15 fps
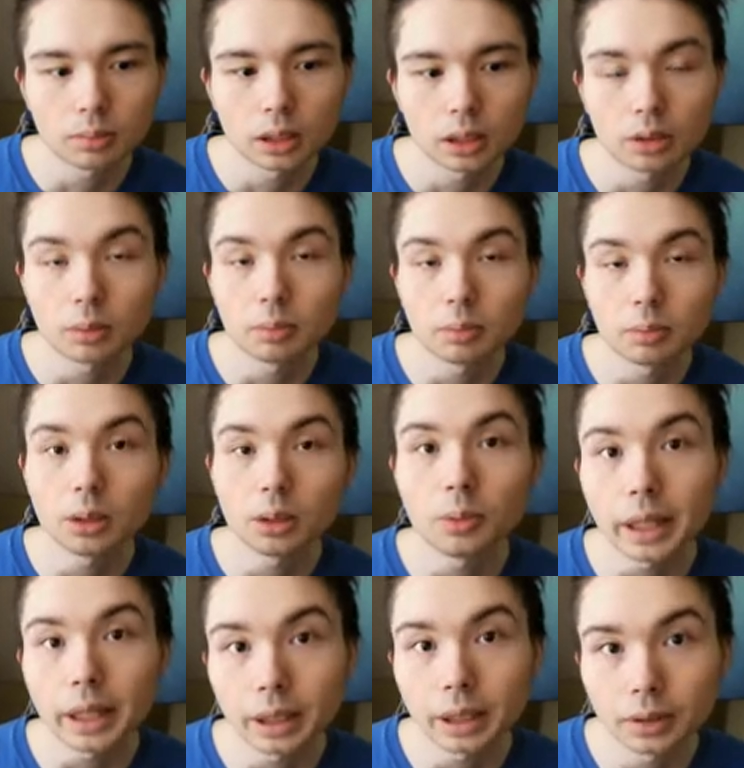look a bit
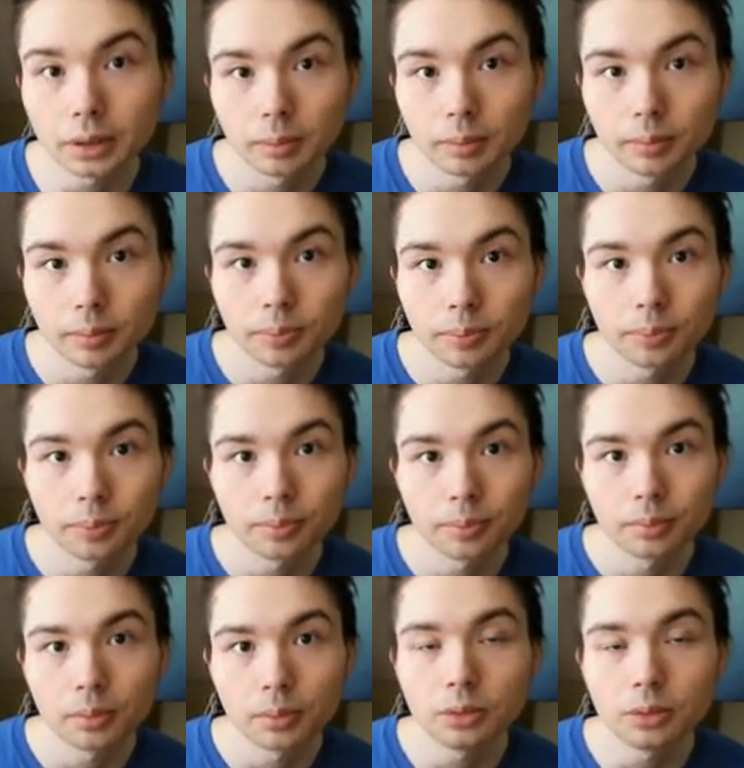weird,
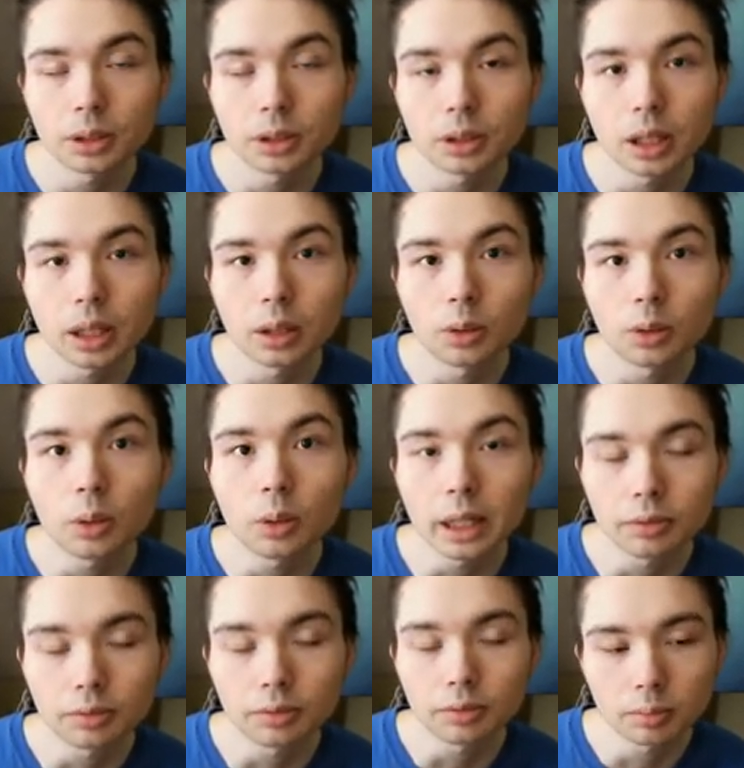moving the knight
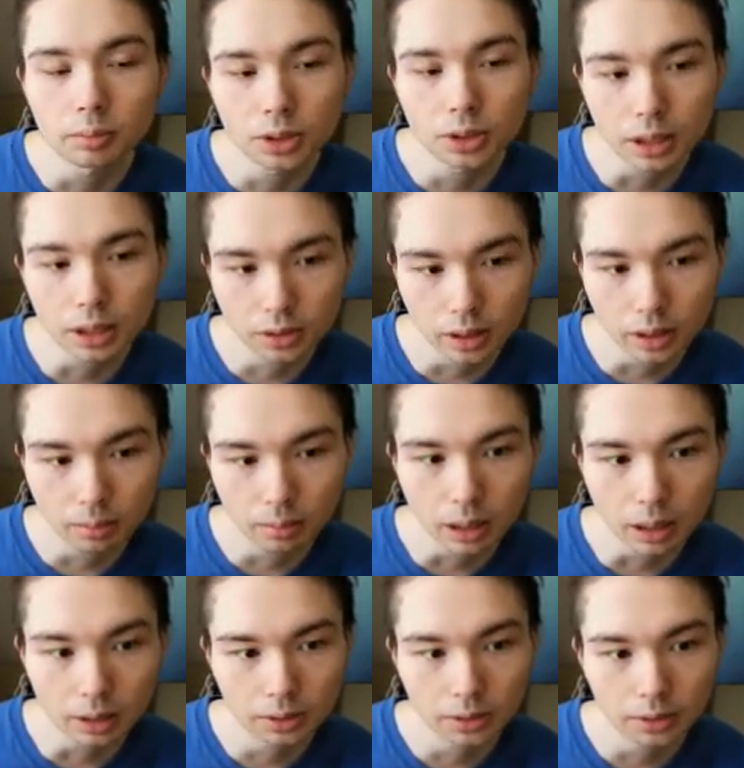away from the center,
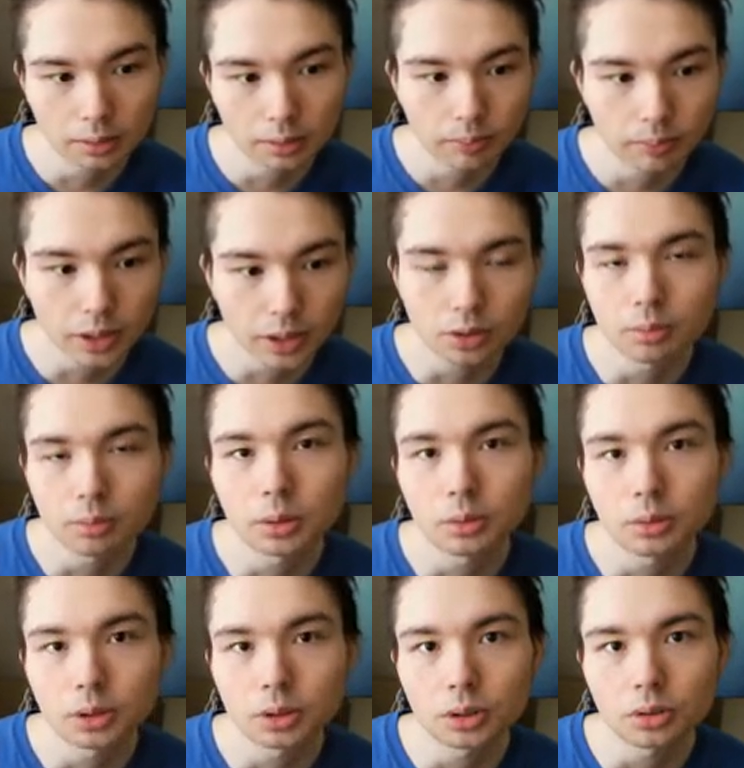but it's
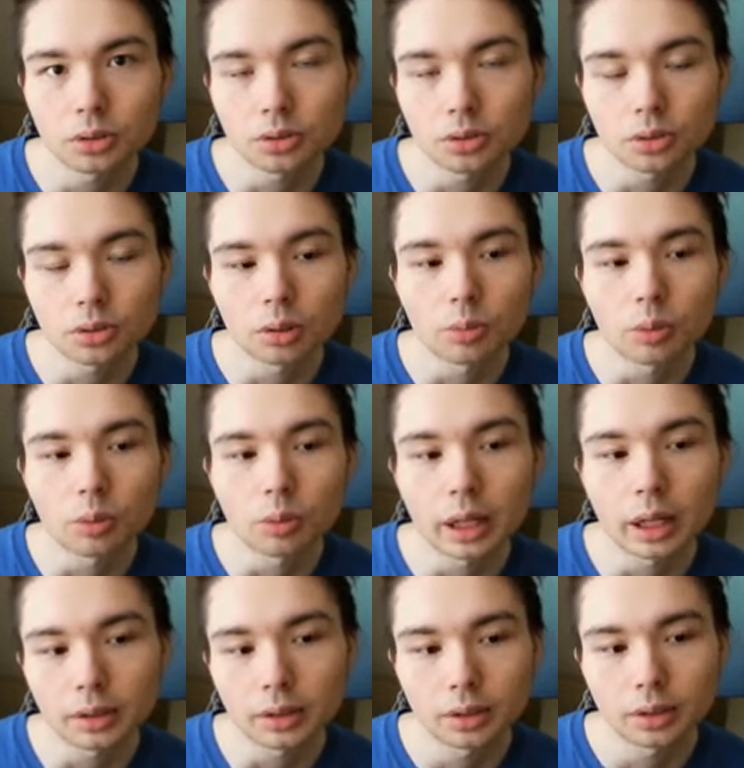important to stop
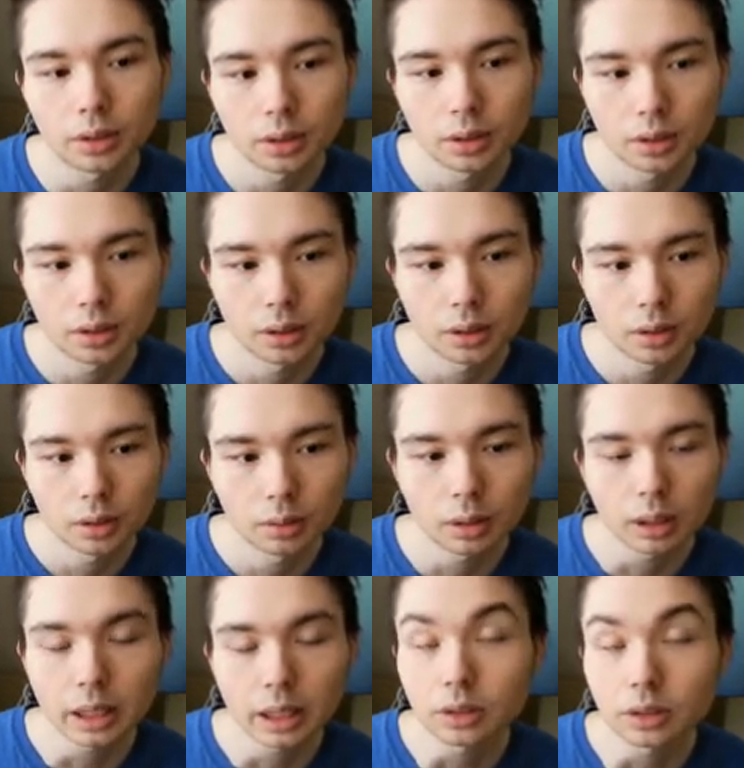white
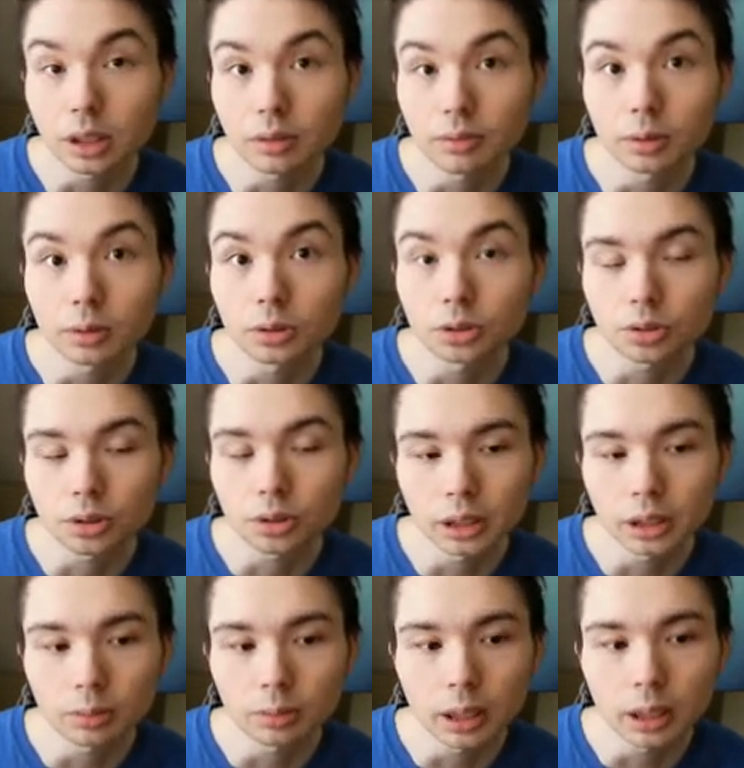playing d4
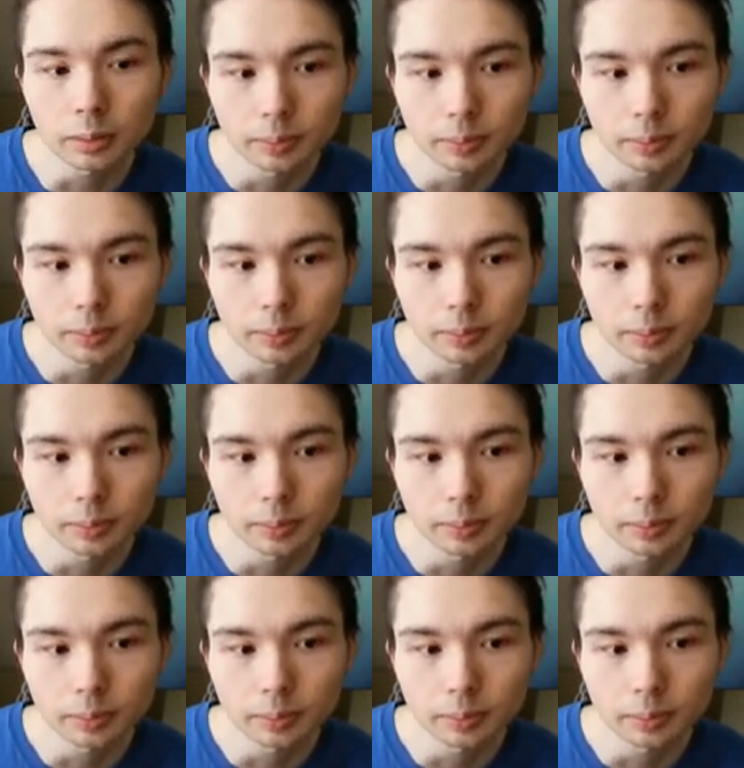straight away.